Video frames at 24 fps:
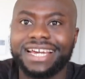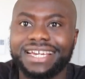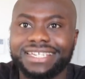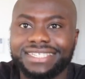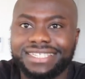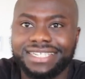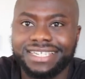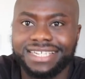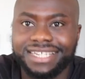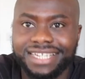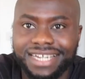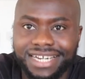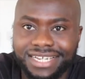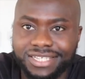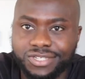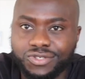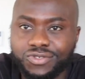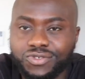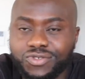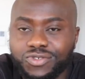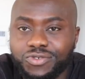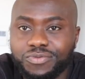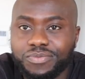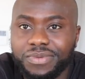actually, that
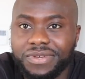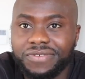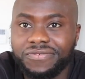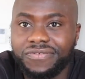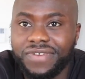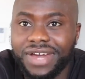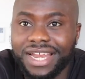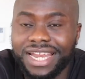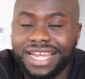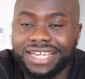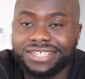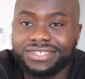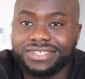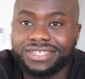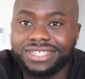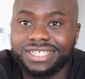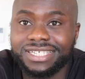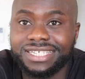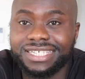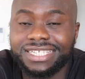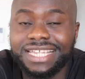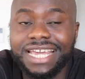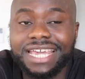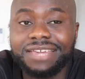should you be
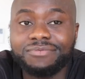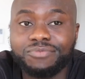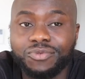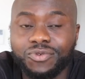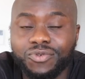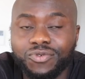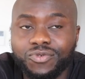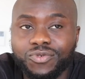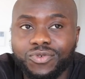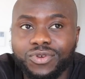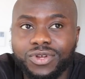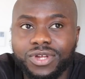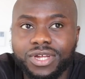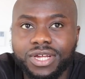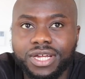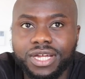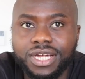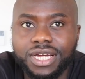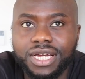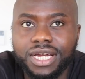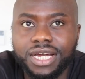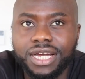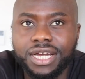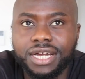financially stable
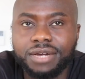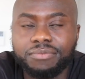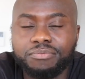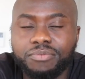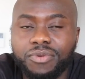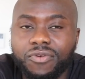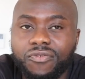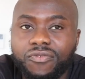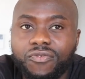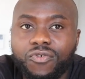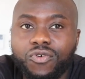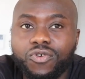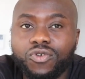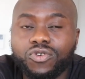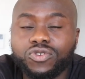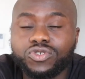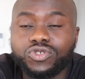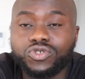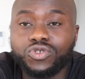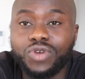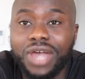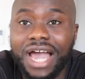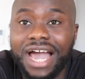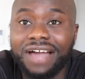before
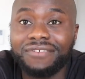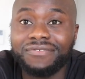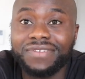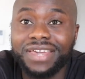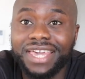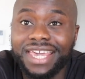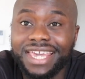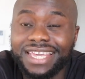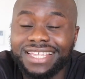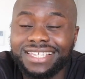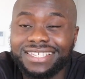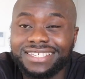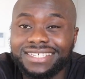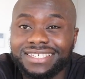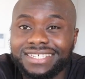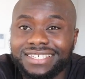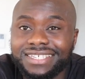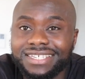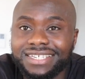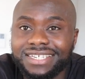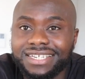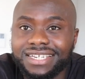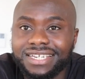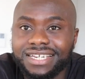you have kids,
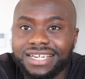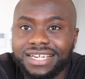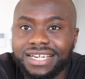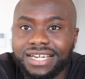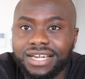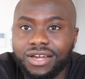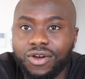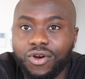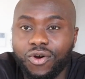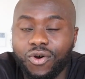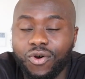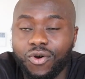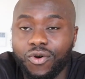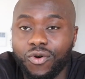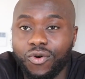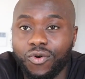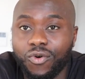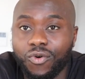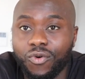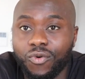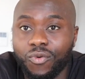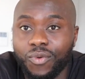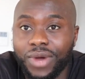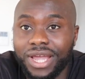
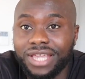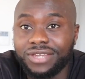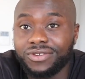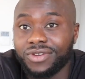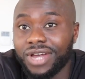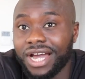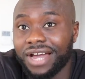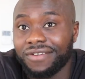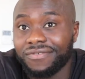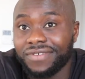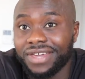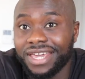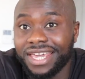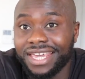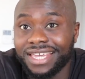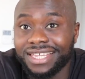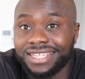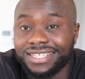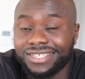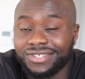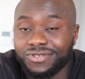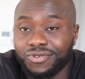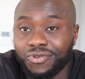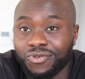or when you have
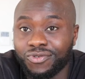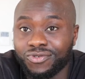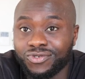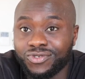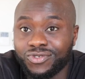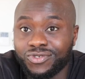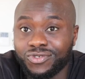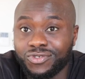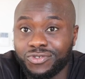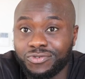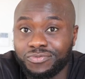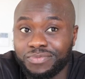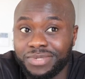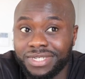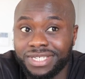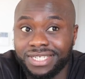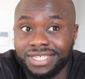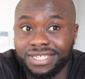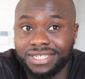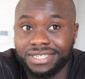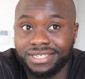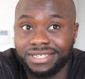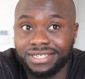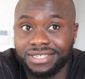kids, or should you
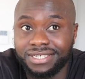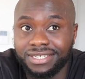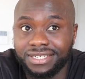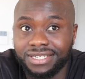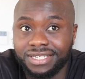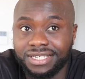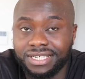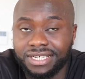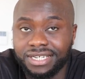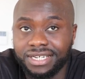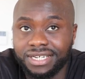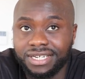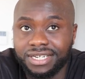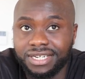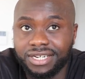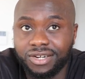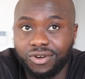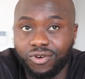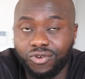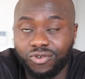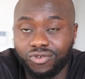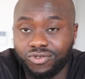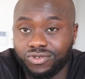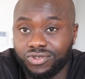be,
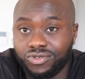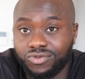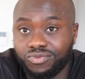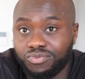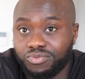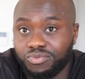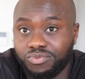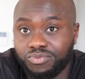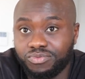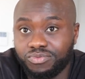or it's